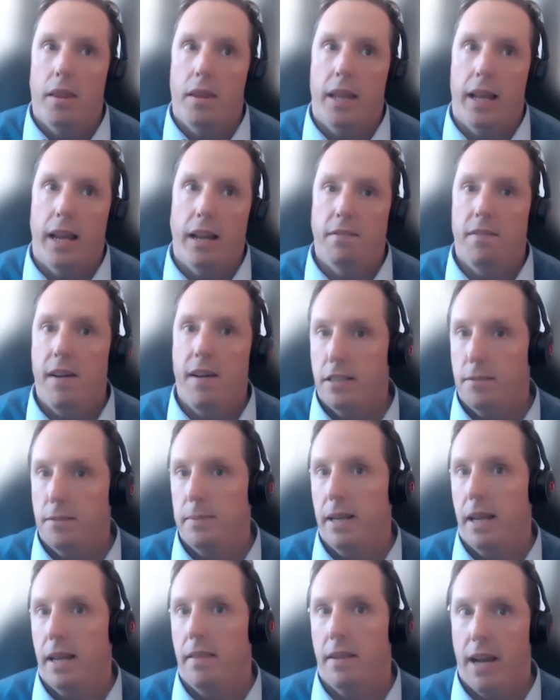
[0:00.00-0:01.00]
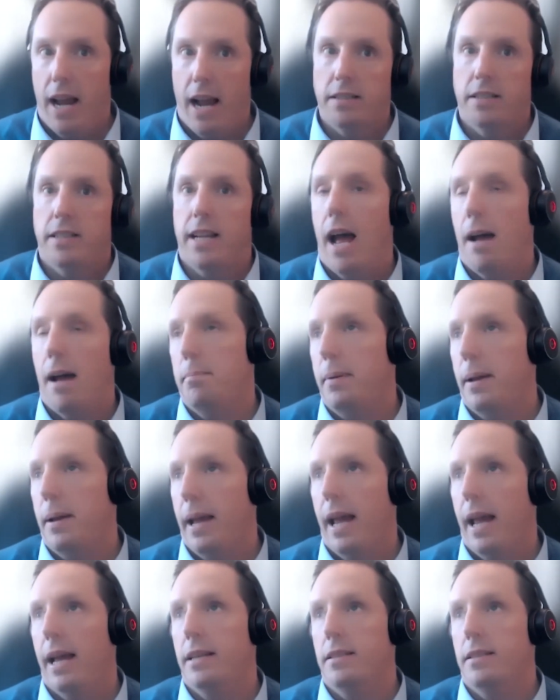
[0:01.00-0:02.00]
The investment in the next AMP
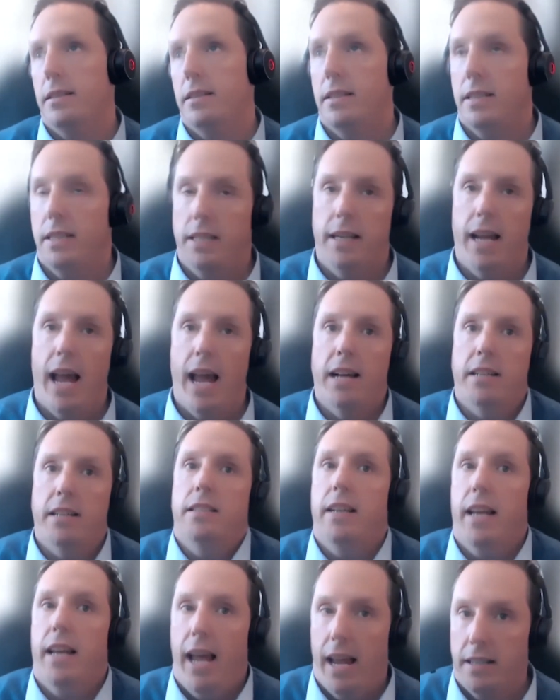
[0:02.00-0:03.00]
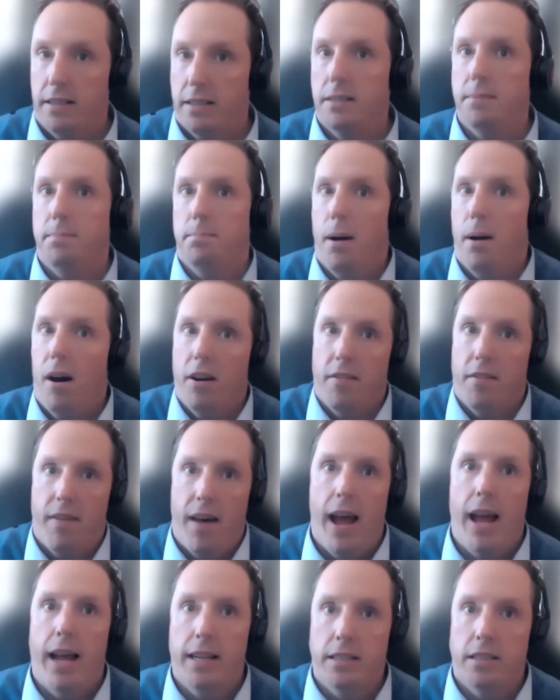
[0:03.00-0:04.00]
is, yes, it's part of
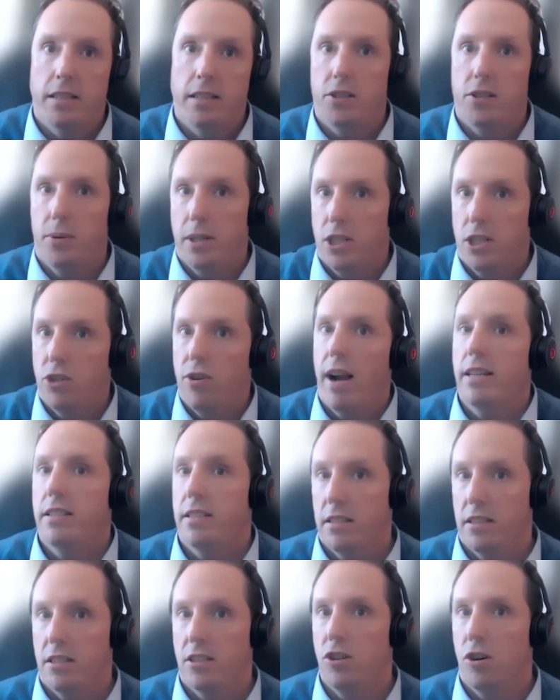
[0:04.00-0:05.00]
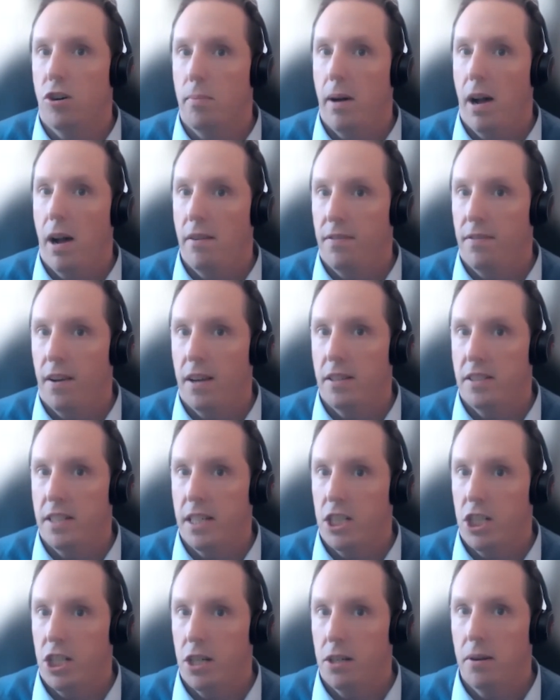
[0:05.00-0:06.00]
that is to address the storm overflows
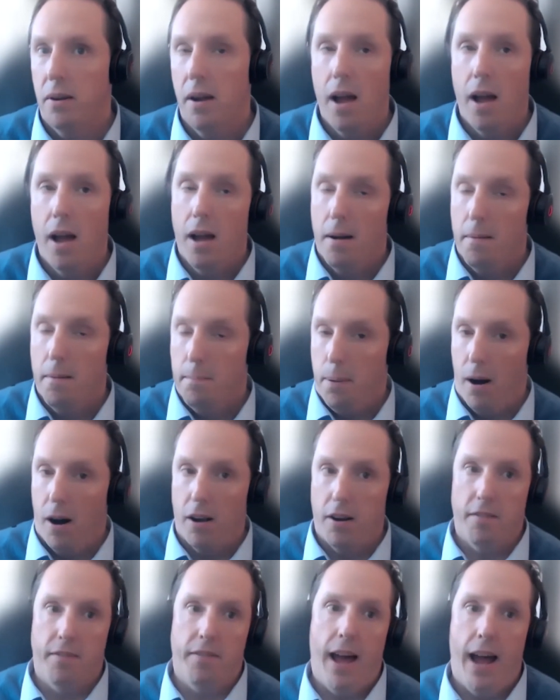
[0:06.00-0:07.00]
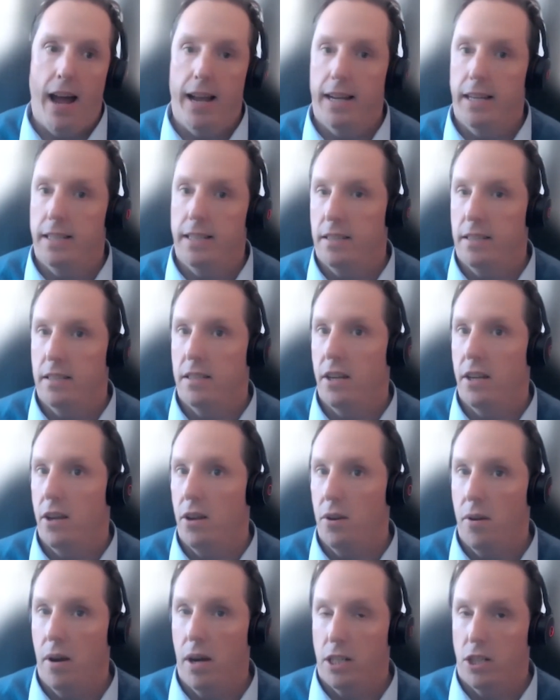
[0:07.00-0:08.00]
issue. Part of that is
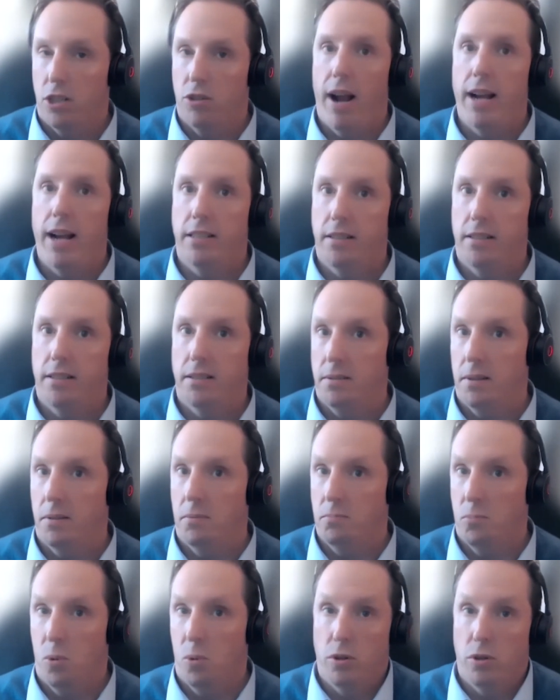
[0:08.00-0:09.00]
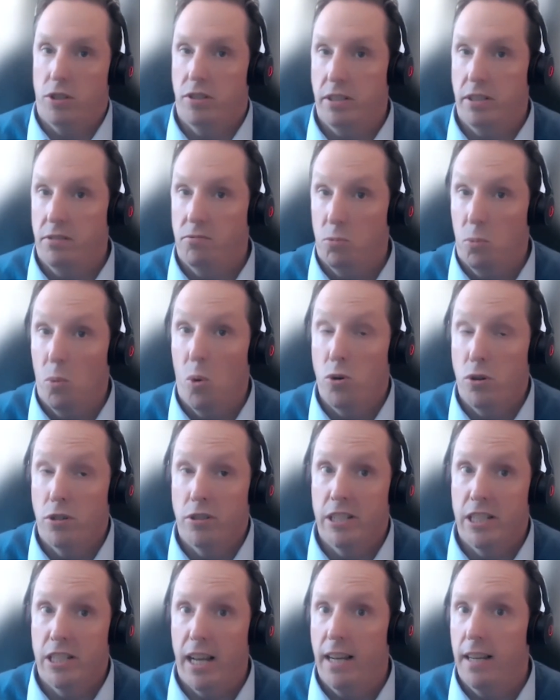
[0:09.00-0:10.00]
to address water
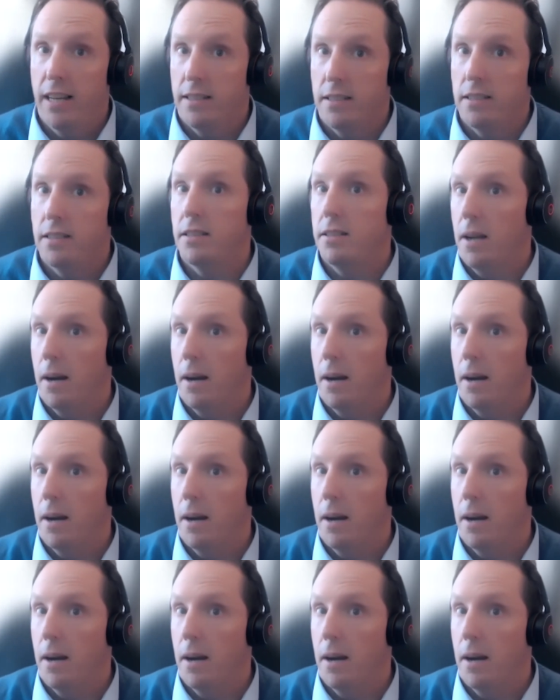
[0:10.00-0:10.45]
resilience.